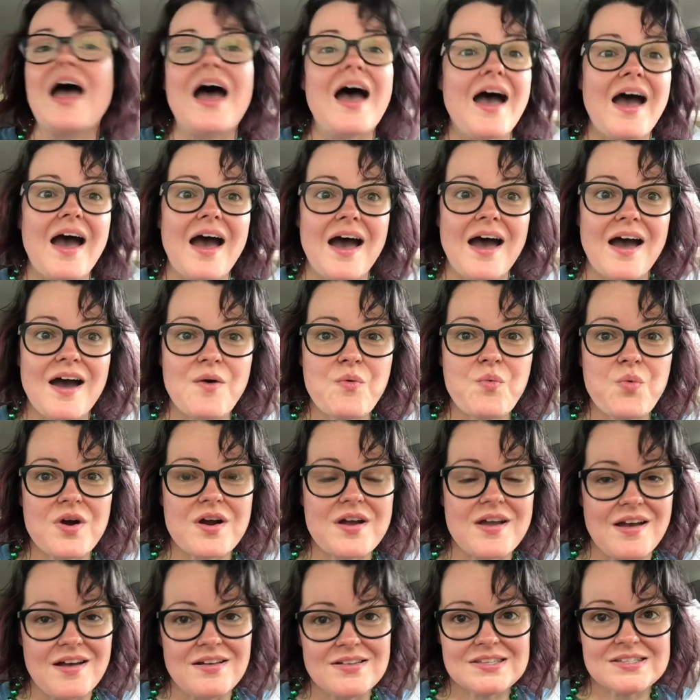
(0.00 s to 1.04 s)
I work
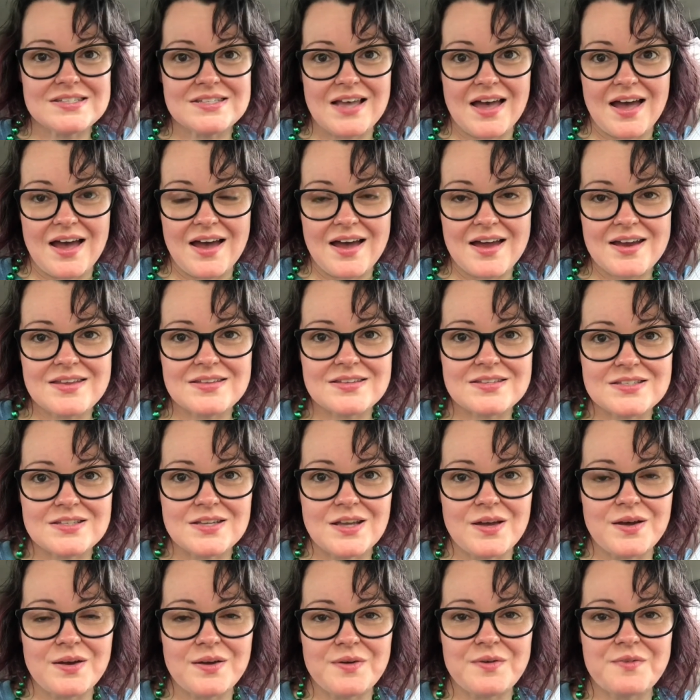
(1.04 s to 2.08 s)
outside,
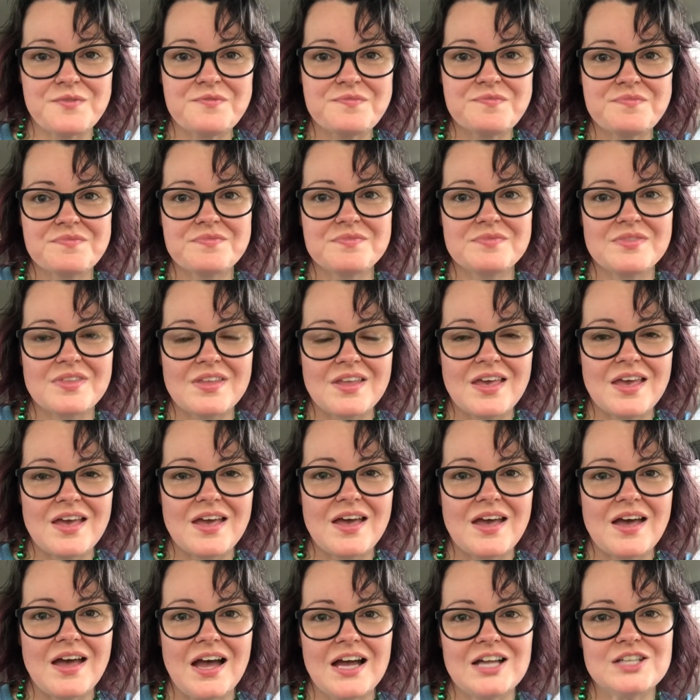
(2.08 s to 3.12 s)
so
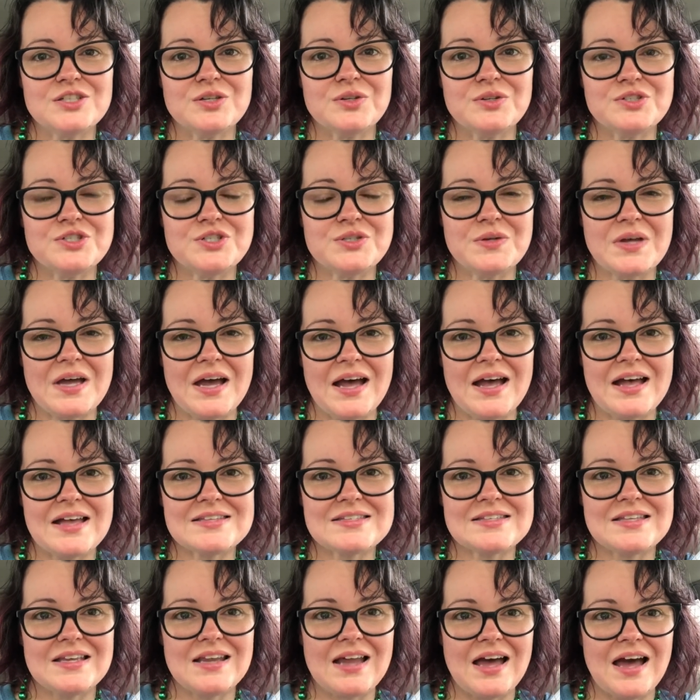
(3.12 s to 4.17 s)
I told you guys
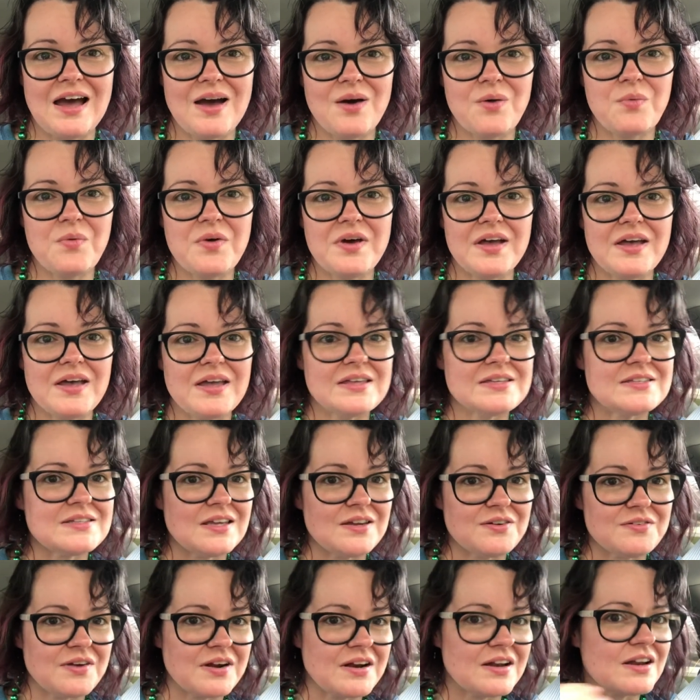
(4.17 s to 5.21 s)
that I was
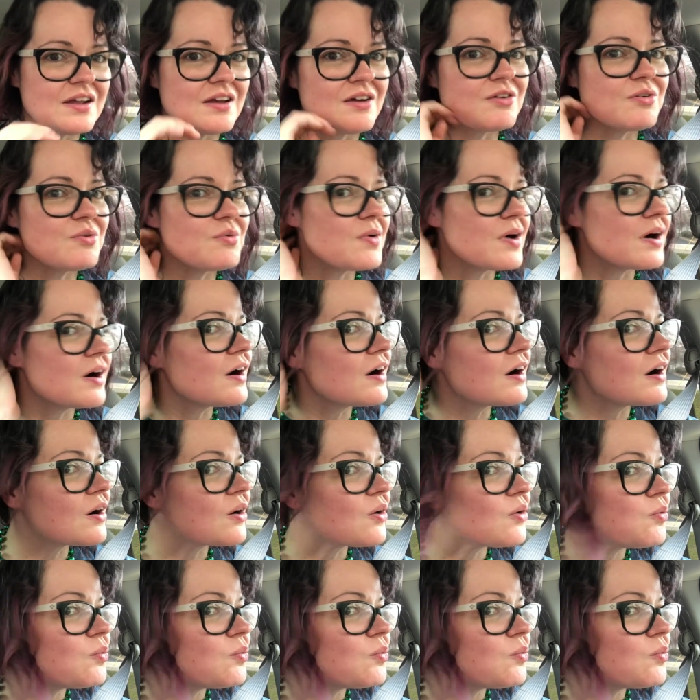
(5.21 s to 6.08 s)
getting ready to go to work.